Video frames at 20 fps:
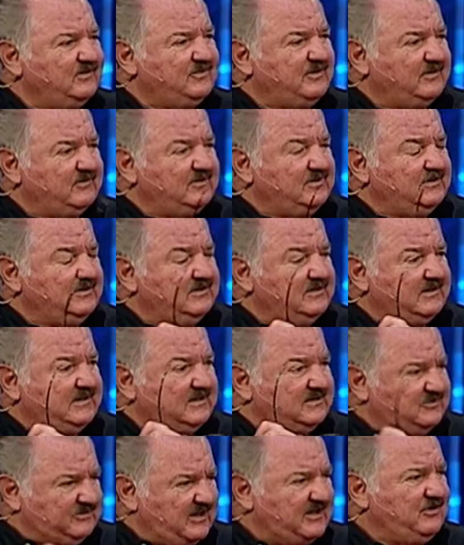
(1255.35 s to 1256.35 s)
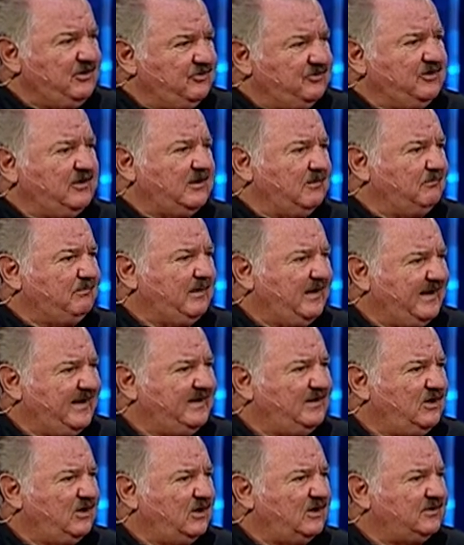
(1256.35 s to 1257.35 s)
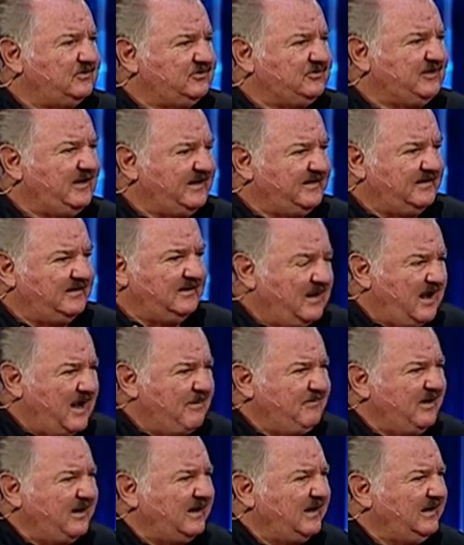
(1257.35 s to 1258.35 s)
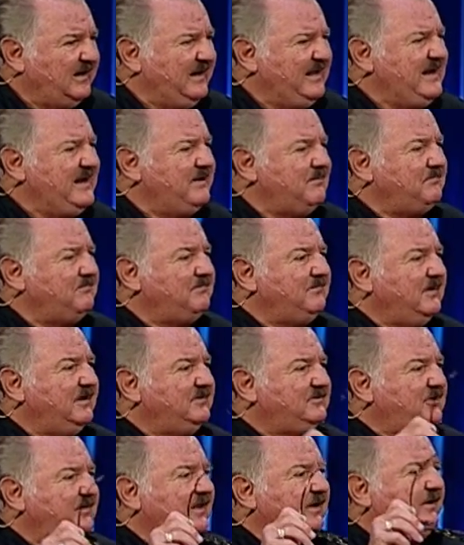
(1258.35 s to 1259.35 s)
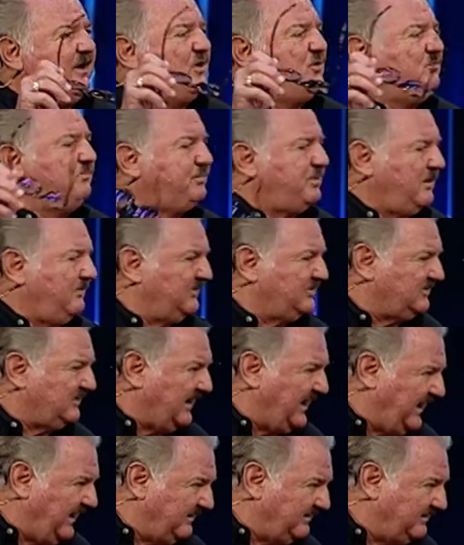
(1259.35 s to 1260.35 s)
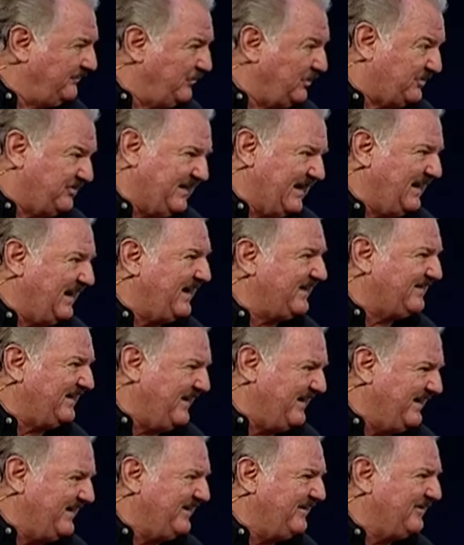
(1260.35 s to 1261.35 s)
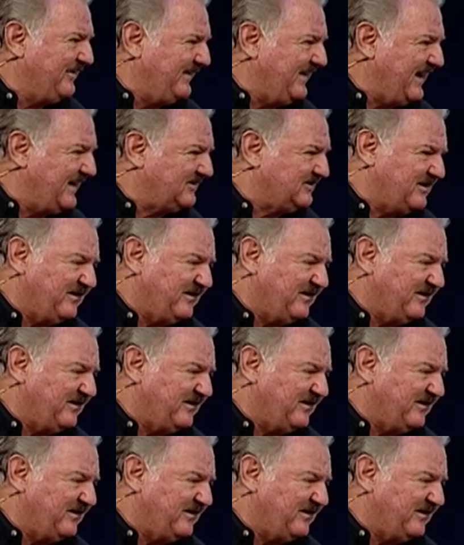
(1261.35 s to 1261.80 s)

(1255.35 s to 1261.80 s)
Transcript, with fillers: that continued to complain, God said, I'm going to lead them to their own promised land, which they liked the idea of that.